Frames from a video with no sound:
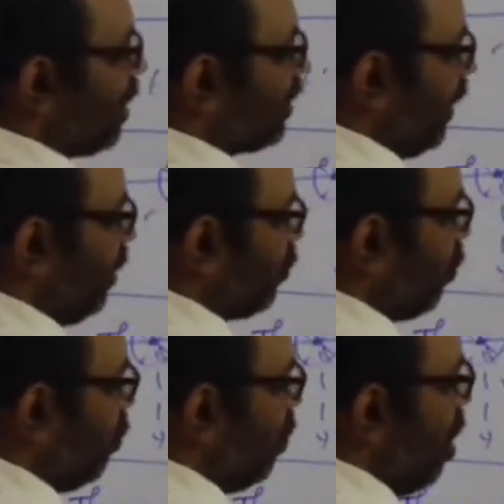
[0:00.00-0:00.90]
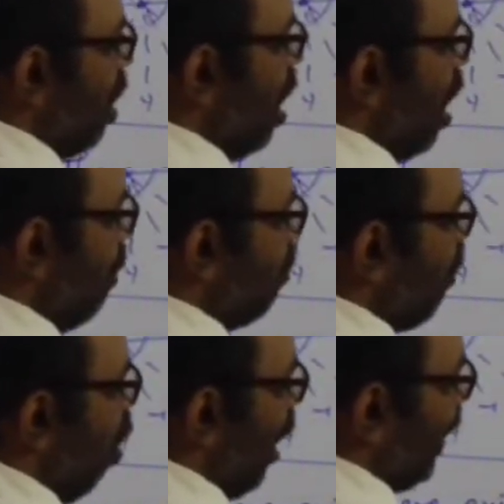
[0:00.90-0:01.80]
passing through a
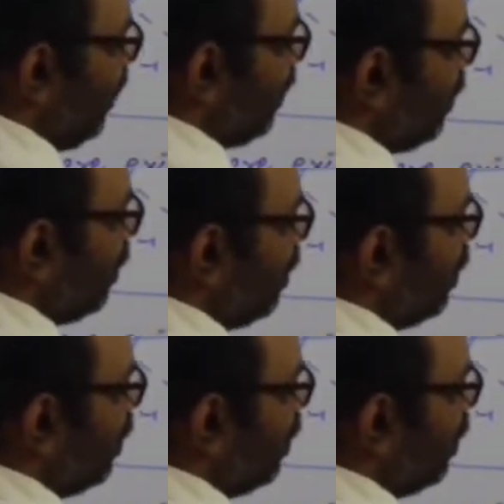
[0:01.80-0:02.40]
point.